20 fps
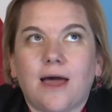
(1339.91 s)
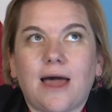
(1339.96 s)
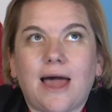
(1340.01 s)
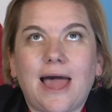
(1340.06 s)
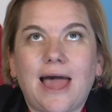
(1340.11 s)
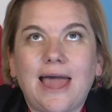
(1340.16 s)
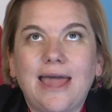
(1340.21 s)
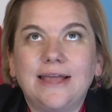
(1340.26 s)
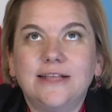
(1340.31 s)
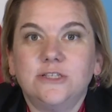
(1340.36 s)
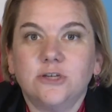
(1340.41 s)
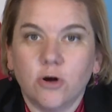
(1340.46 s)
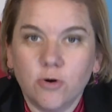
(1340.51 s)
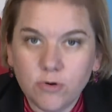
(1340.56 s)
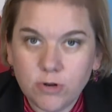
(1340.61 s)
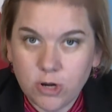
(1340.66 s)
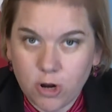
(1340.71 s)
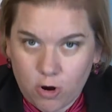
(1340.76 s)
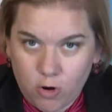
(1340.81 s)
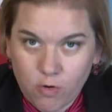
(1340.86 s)
I
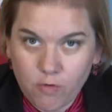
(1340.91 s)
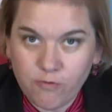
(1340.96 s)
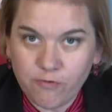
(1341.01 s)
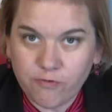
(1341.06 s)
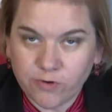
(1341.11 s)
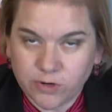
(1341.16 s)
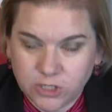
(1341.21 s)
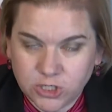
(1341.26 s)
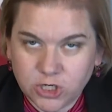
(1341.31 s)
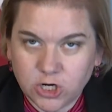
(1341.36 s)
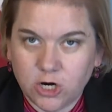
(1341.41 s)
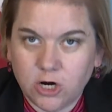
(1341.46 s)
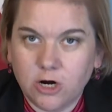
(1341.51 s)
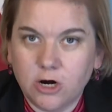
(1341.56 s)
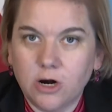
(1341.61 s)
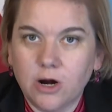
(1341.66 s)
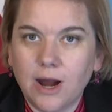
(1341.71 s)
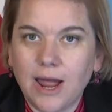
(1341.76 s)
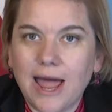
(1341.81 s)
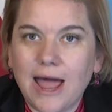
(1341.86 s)
don't know for
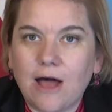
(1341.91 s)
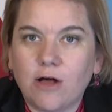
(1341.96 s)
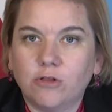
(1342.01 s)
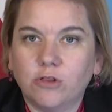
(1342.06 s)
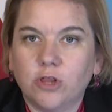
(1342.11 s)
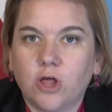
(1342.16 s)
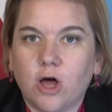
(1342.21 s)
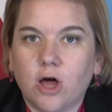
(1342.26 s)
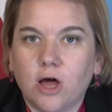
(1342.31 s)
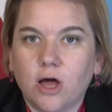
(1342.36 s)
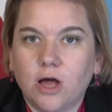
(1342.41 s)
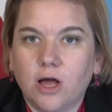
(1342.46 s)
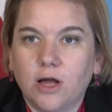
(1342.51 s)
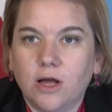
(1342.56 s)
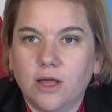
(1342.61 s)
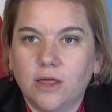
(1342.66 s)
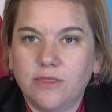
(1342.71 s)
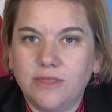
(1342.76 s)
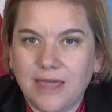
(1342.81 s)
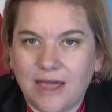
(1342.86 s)
sure how
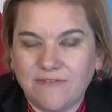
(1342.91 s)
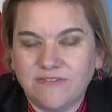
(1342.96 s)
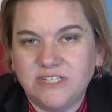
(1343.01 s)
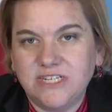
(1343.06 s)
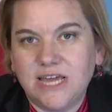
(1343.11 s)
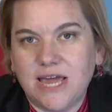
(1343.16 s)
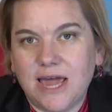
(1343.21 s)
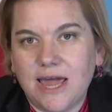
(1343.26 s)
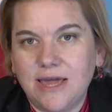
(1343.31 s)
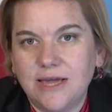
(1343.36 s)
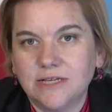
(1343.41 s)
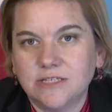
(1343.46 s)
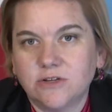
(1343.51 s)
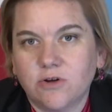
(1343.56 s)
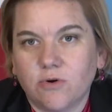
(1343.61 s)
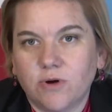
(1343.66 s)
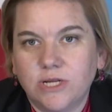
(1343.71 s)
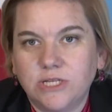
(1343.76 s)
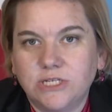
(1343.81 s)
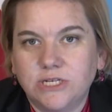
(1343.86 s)
long the FDA is
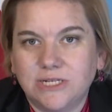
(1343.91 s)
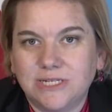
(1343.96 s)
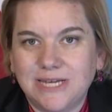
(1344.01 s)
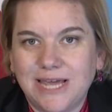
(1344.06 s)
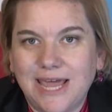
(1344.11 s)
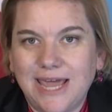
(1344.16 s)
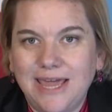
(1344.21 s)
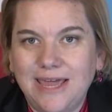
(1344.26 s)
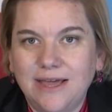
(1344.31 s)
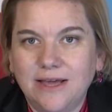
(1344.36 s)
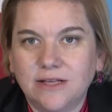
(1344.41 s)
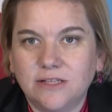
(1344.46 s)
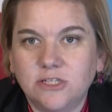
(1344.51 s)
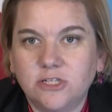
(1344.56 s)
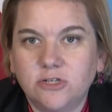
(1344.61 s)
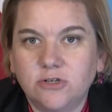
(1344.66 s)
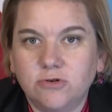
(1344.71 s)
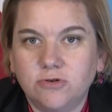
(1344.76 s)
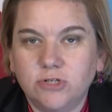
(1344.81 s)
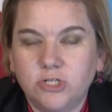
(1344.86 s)
going to take
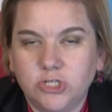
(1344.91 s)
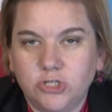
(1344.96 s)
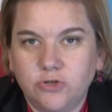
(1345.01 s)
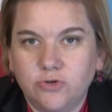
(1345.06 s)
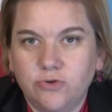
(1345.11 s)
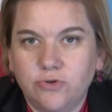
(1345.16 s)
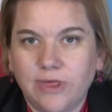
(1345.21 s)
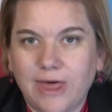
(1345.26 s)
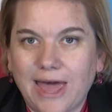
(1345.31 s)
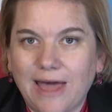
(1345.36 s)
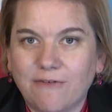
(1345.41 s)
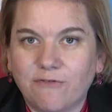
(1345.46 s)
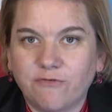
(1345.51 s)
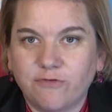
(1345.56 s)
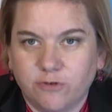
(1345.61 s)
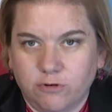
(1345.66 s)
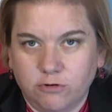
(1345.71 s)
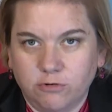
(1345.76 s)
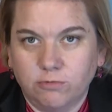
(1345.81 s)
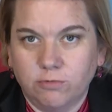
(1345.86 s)
to do that
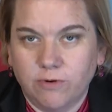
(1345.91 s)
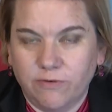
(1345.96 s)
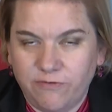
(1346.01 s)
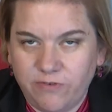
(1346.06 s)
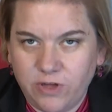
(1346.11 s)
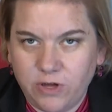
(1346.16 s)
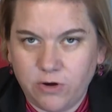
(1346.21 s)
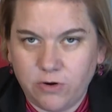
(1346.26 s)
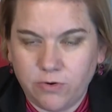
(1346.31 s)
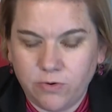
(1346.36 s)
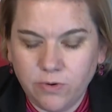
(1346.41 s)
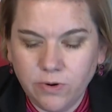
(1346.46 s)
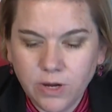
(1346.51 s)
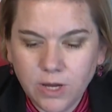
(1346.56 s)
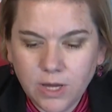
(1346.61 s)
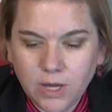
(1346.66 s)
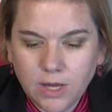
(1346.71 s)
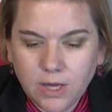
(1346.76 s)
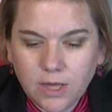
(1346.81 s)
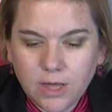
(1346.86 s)
full review.
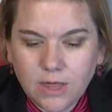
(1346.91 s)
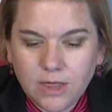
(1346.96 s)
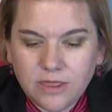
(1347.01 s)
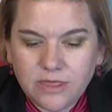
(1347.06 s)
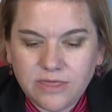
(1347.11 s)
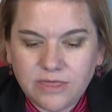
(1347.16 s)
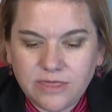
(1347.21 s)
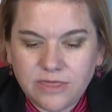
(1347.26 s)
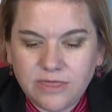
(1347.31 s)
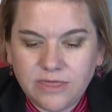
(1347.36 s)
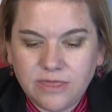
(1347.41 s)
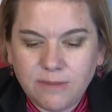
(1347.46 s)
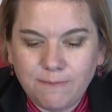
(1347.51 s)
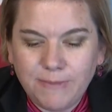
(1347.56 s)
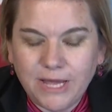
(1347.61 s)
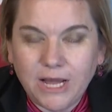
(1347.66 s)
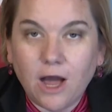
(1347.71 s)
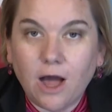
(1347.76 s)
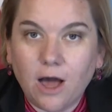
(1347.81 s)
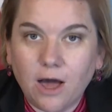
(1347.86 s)

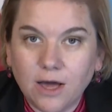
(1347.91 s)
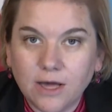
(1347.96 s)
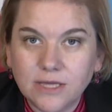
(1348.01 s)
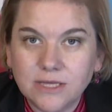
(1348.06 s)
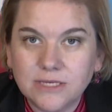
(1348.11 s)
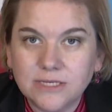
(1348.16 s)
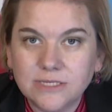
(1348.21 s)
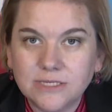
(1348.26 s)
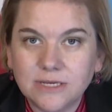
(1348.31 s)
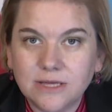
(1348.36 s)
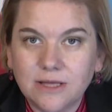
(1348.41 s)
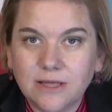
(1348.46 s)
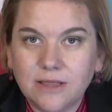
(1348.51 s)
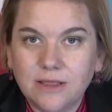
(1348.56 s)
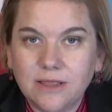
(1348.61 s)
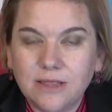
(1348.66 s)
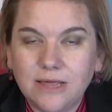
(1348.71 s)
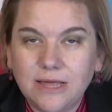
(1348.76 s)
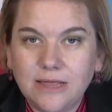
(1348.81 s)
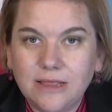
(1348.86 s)
Because
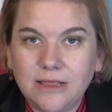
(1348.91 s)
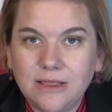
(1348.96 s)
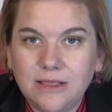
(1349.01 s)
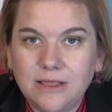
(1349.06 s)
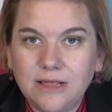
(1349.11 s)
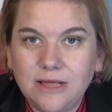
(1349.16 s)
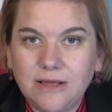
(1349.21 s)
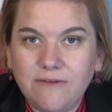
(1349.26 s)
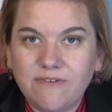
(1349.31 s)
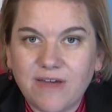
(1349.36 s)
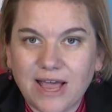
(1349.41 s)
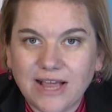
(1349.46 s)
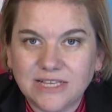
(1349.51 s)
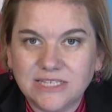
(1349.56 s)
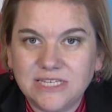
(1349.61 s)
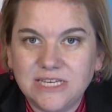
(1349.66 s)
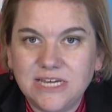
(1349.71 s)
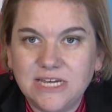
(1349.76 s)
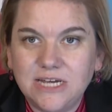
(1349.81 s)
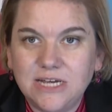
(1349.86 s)
the
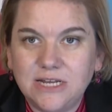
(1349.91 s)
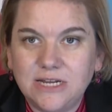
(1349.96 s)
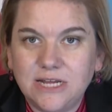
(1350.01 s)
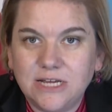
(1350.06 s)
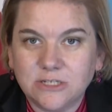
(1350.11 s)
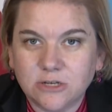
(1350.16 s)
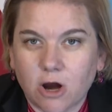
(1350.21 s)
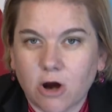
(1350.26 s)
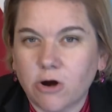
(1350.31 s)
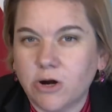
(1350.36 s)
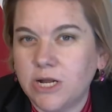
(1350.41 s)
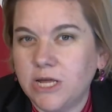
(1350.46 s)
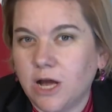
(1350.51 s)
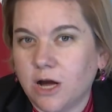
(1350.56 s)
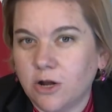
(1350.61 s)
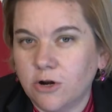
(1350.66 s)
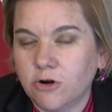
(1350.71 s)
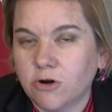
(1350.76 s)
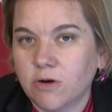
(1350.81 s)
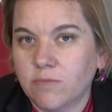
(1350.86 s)
vaccine is already
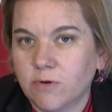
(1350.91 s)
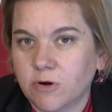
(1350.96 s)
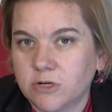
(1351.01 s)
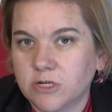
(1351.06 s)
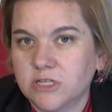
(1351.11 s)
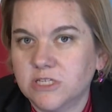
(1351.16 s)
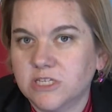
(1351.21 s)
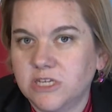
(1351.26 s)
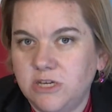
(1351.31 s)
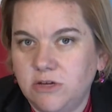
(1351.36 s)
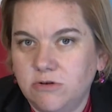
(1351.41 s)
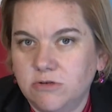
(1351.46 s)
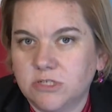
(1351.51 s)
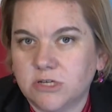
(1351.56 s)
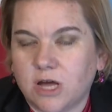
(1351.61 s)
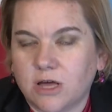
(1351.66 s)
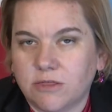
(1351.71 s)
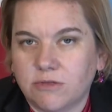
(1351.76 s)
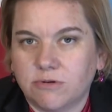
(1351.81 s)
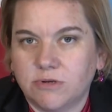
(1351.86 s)
under emergency use
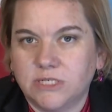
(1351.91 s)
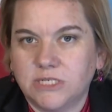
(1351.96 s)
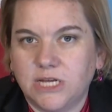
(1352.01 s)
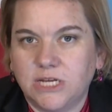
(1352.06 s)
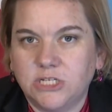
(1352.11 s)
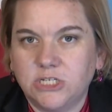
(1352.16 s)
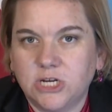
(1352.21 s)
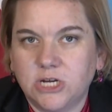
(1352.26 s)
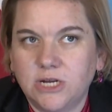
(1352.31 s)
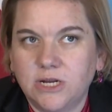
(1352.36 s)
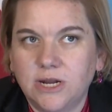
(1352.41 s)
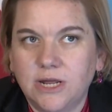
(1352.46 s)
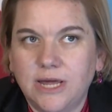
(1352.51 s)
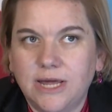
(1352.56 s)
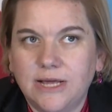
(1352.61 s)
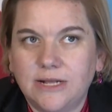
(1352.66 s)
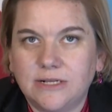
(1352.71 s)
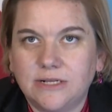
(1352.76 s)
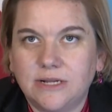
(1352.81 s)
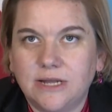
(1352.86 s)
authorization,
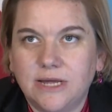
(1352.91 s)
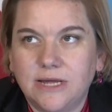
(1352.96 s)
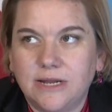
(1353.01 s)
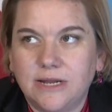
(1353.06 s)
it